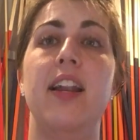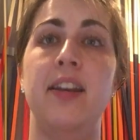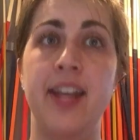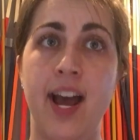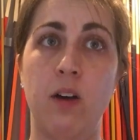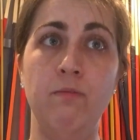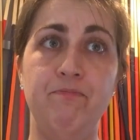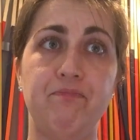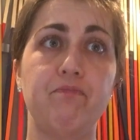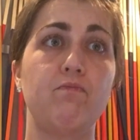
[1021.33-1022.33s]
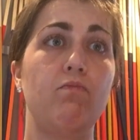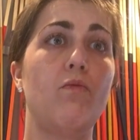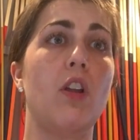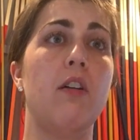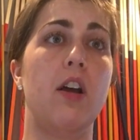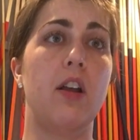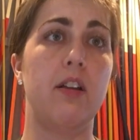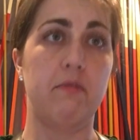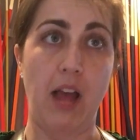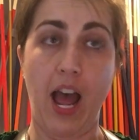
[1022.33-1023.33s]
Now,
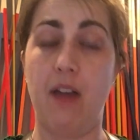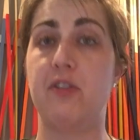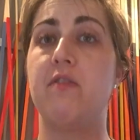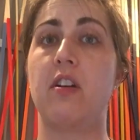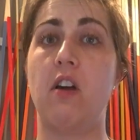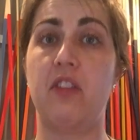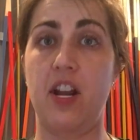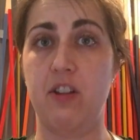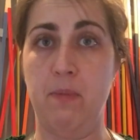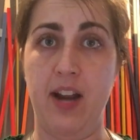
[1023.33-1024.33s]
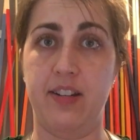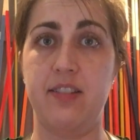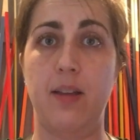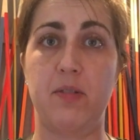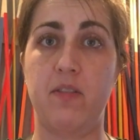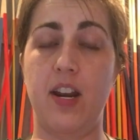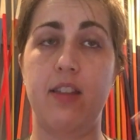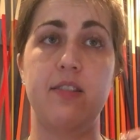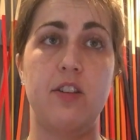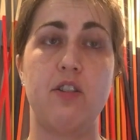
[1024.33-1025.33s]
after you've done all the other practice steps of
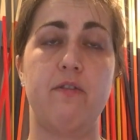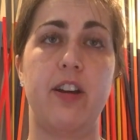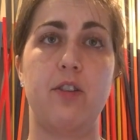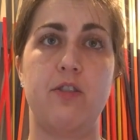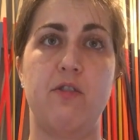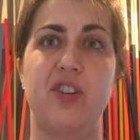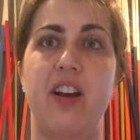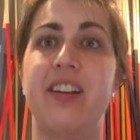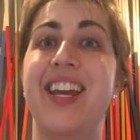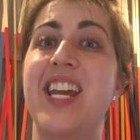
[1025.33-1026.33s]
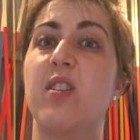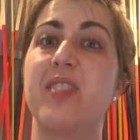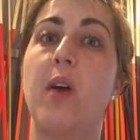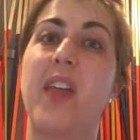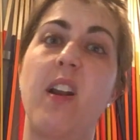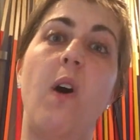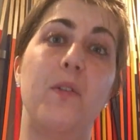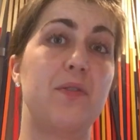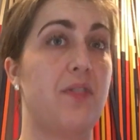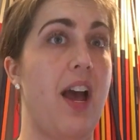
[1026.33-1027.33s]
getting this in your fingers and your tongue, here's how that
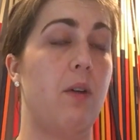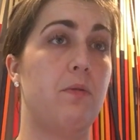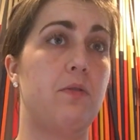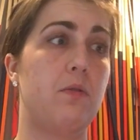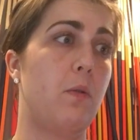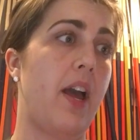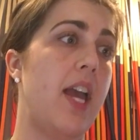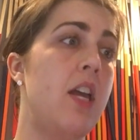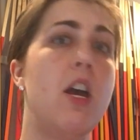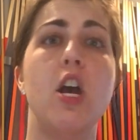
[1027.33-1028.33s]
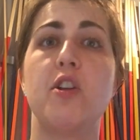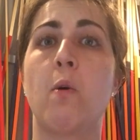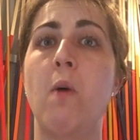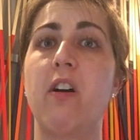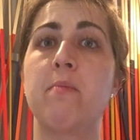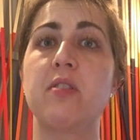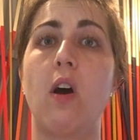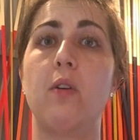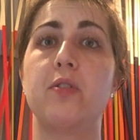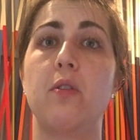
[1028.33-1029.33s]
all sounds, okay? You're welcome to
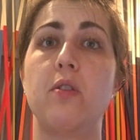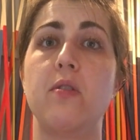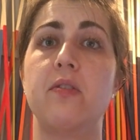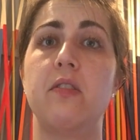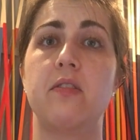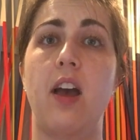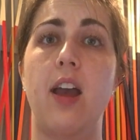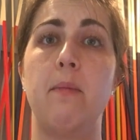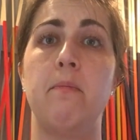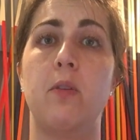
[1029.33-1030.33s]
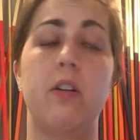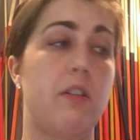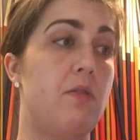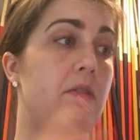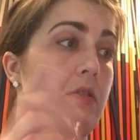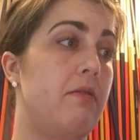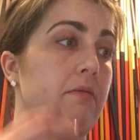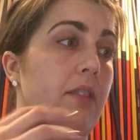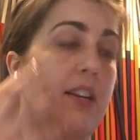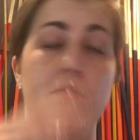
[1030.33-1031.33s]
also use this time, or use this,
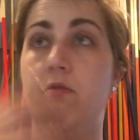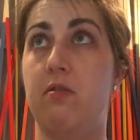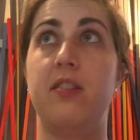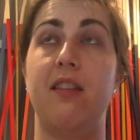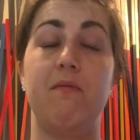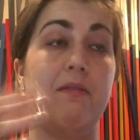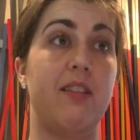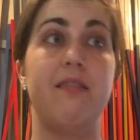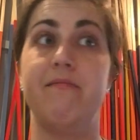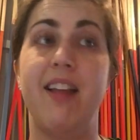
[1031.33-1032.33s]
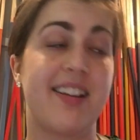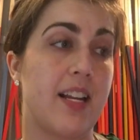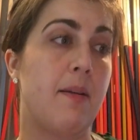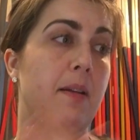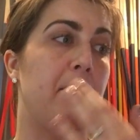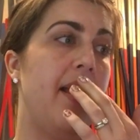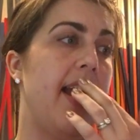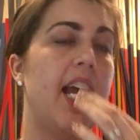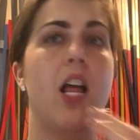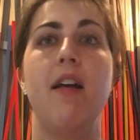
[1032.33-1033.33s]
I should say the next thing I'm going to
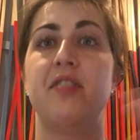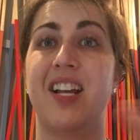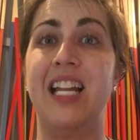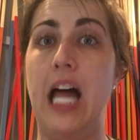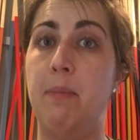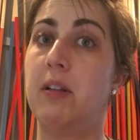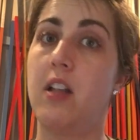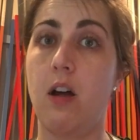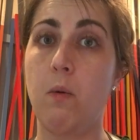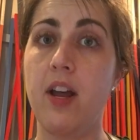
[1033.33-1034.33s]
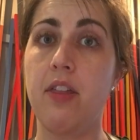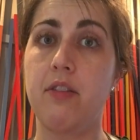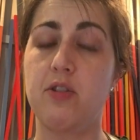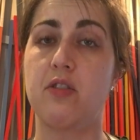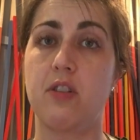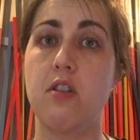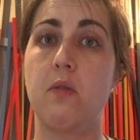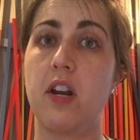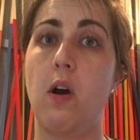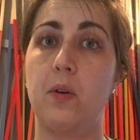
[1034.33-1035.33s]
play, to clap along with, just so you
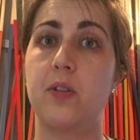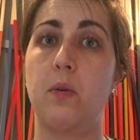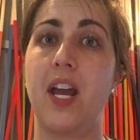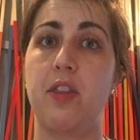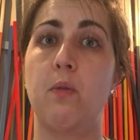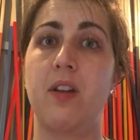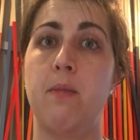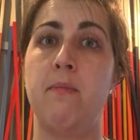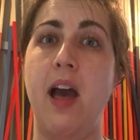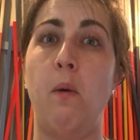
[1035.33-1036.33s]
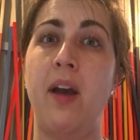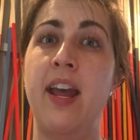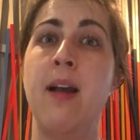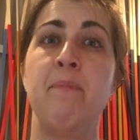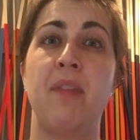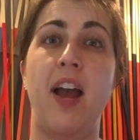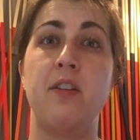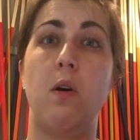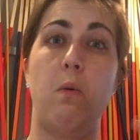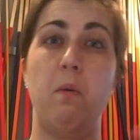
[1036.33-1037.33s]
can also get the rhythm that way. I
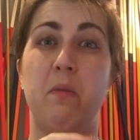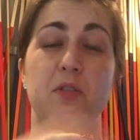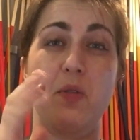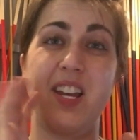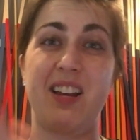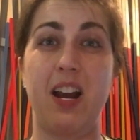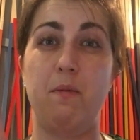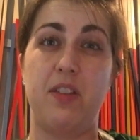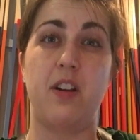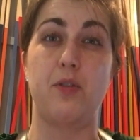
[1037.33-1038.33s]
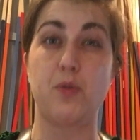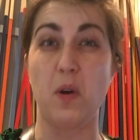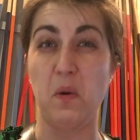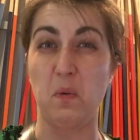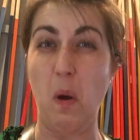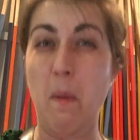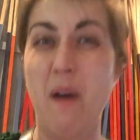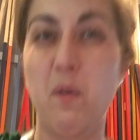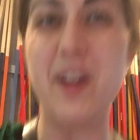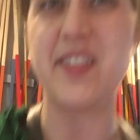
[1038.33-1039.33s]
know when we're doing it kind of with our drone
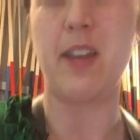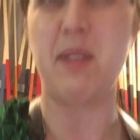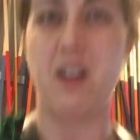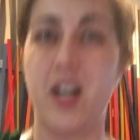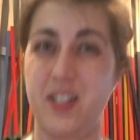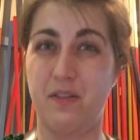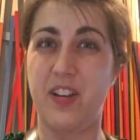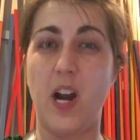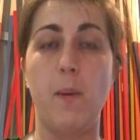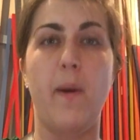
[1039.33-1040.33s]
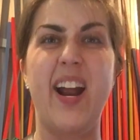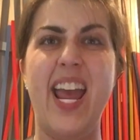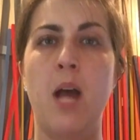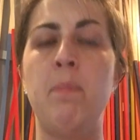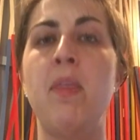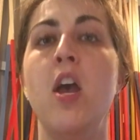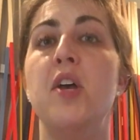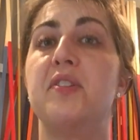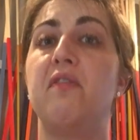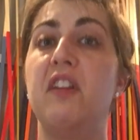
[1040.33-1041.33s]
robot voice, it can be hard to figure out where I am.
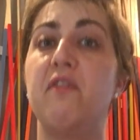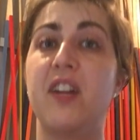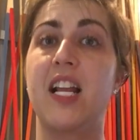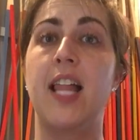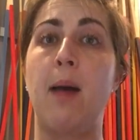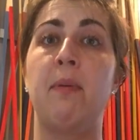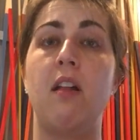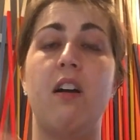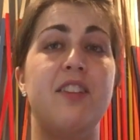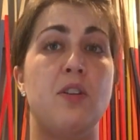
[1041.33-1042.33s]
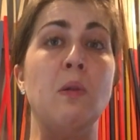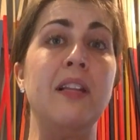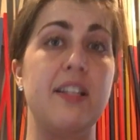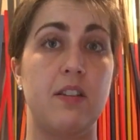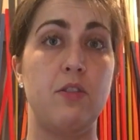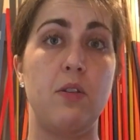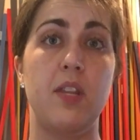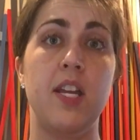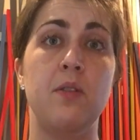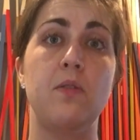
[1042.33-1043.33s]
So feel free to clap along as you listen to
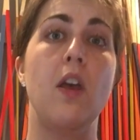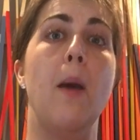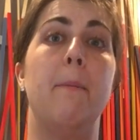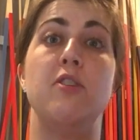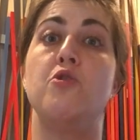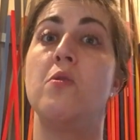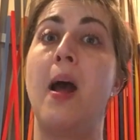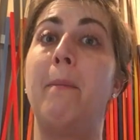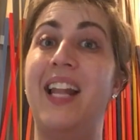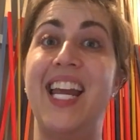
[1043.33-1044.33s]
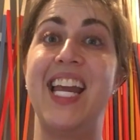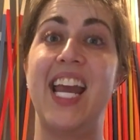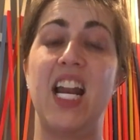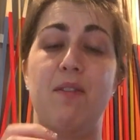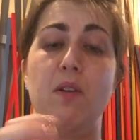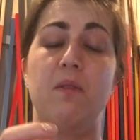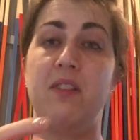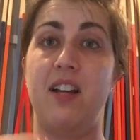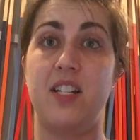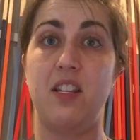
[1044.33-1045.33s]
this, but do not play it yet if you have
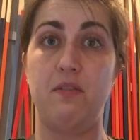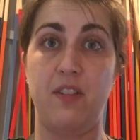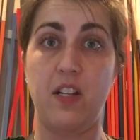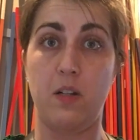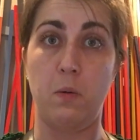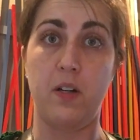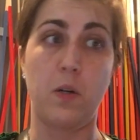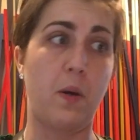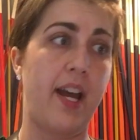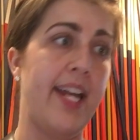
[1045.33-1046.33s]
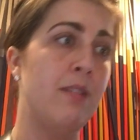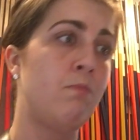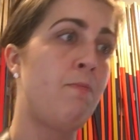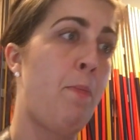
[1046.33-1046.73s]
not done the finger work, okay?